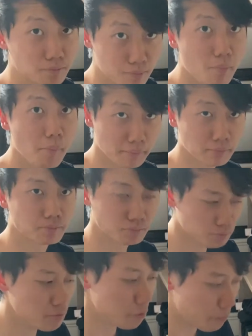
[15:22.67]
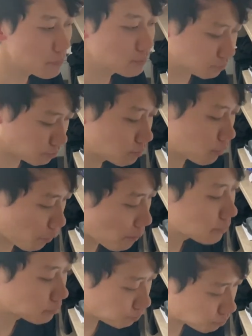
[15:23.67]
I'm scared. Good? I told
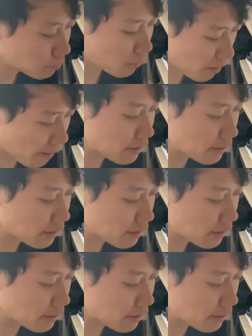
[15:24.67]
you I love it.